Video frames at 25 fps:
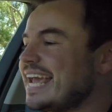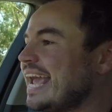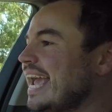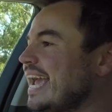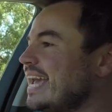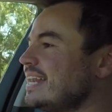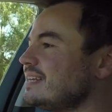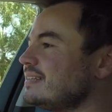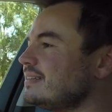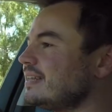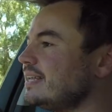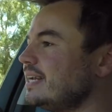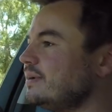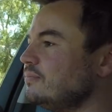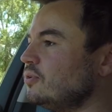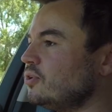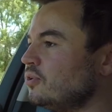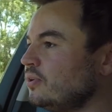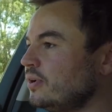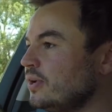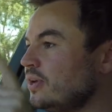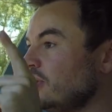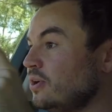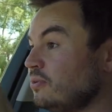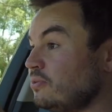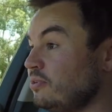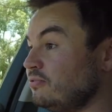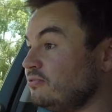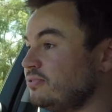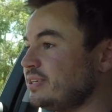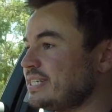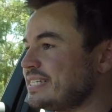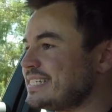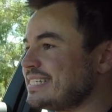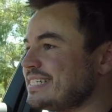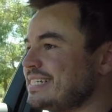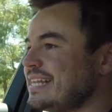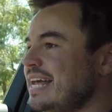Well, I've got a slalom set up
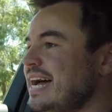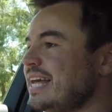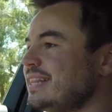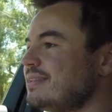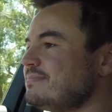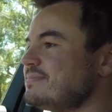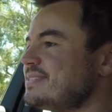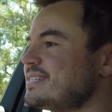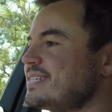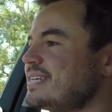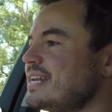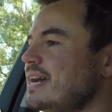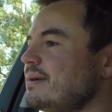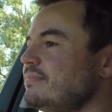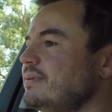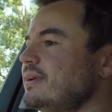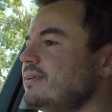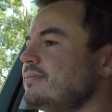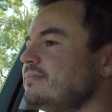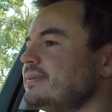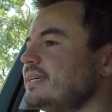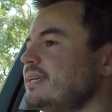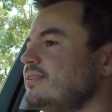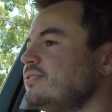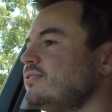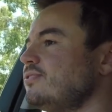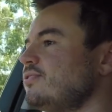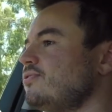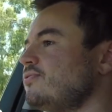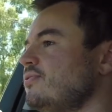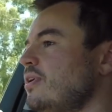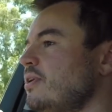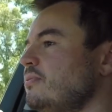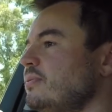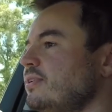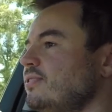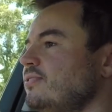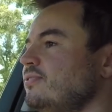here. I'm gonna throw it through here to see
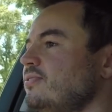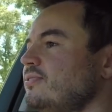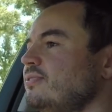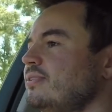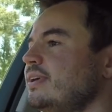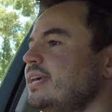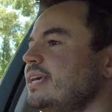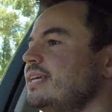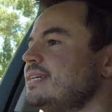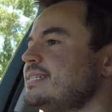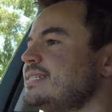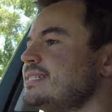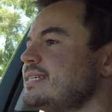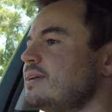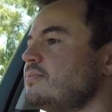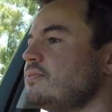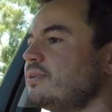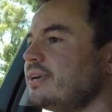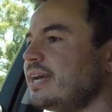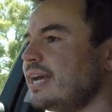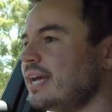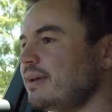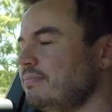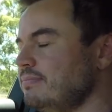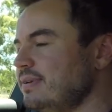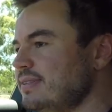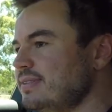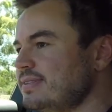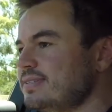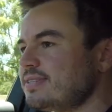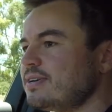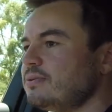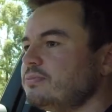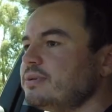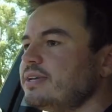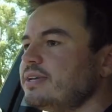what happens. So I'll give it a punch.